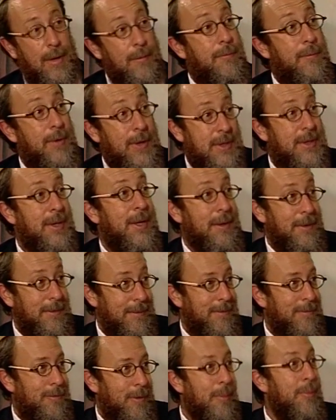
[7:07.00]
of
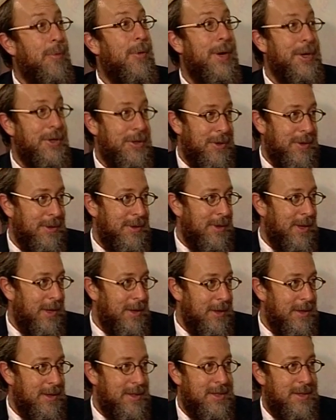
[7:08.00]
fixing, reparation
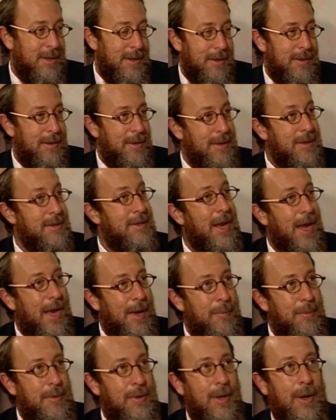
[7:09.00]
that needs to
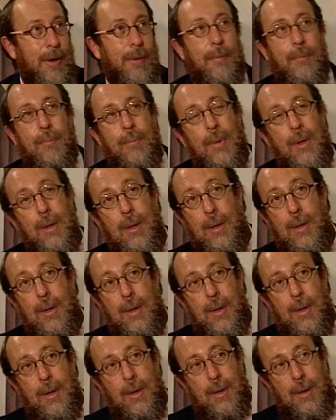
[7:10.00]
happen there.
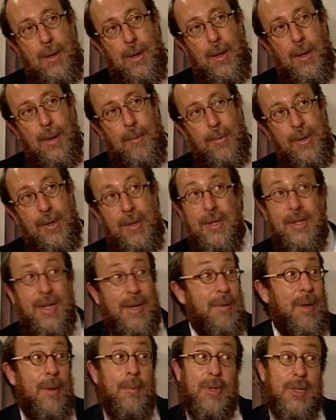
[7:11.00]
But at the
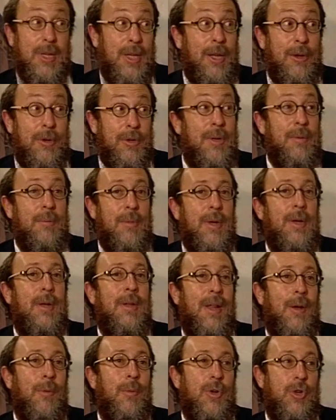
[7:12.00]
same time, it's clear to
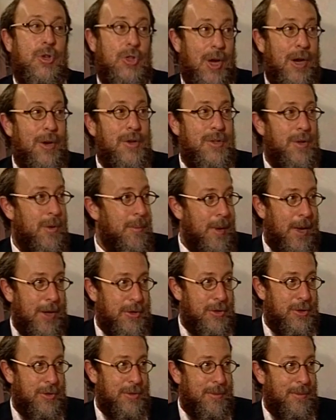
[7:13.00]
me that we share so
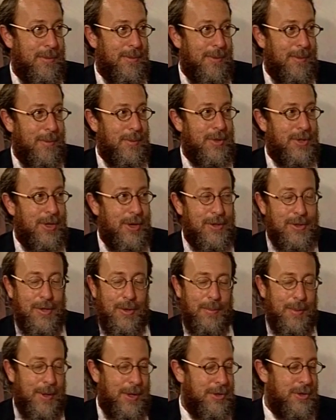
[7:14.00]
much. We share
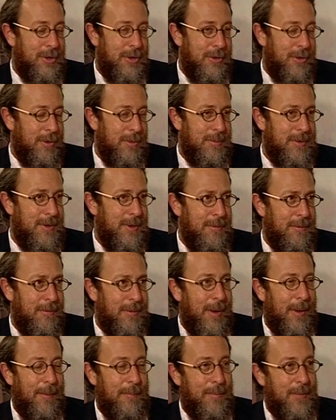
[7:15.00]
so much in terms of,